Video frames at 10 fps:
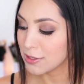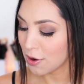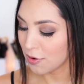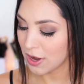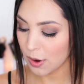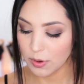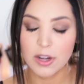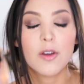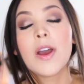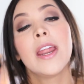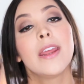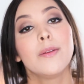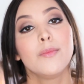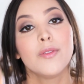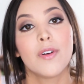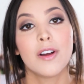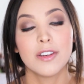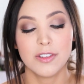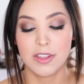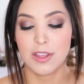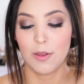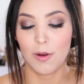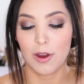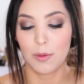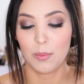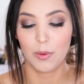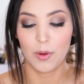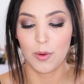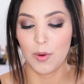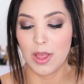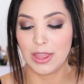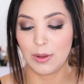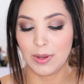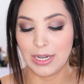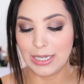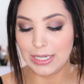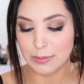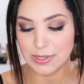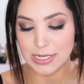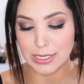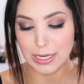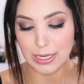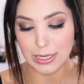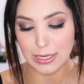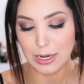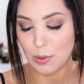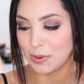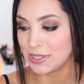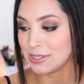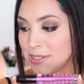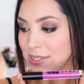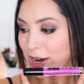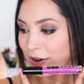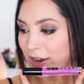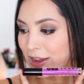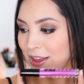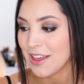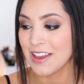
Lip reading: So now we're gonna go ahead and move on to the Lorac Pro Liquid Lipstick in Wisteria.